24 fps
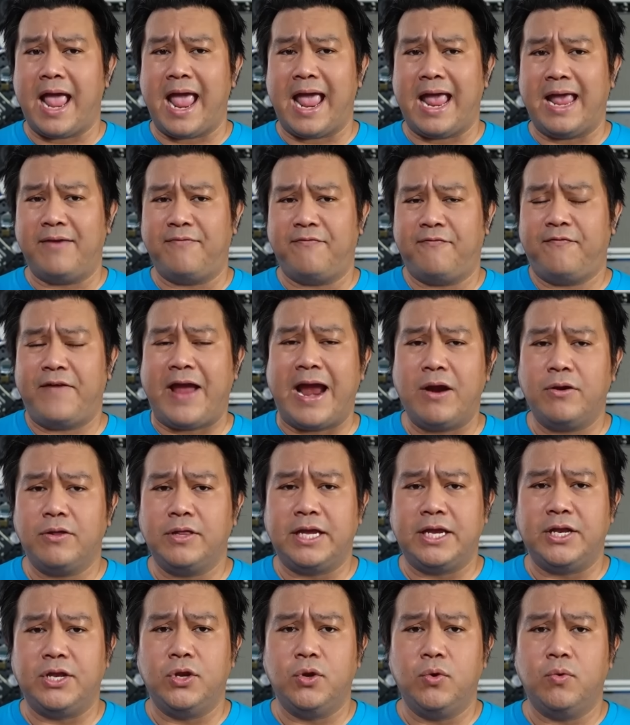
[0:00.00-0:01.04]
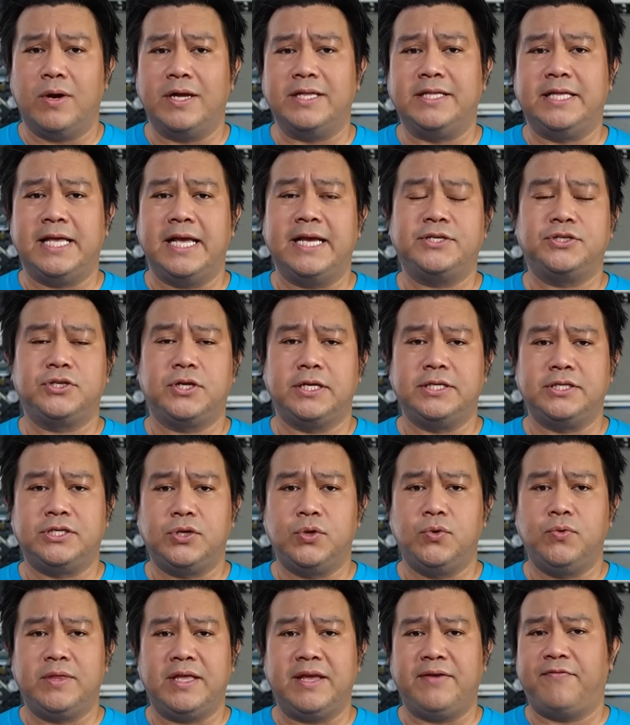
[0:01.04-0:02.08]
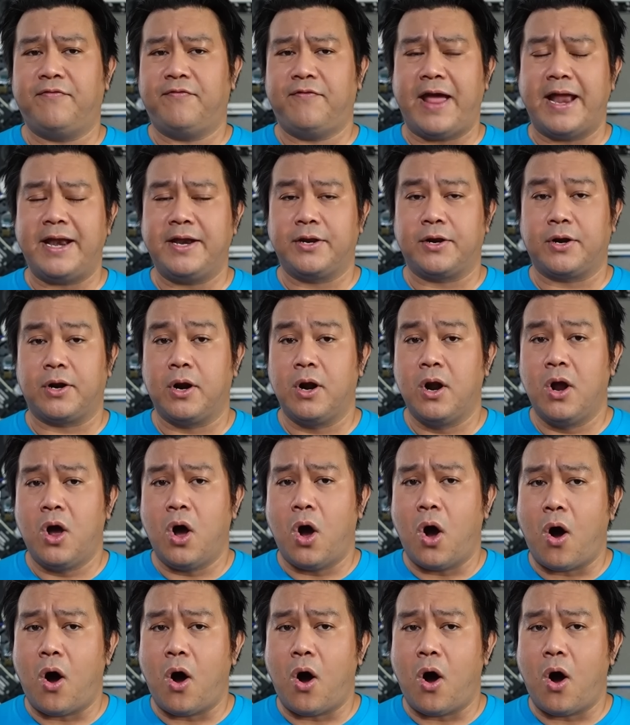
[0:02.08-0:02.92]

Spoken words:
a fairly new addition to the Fender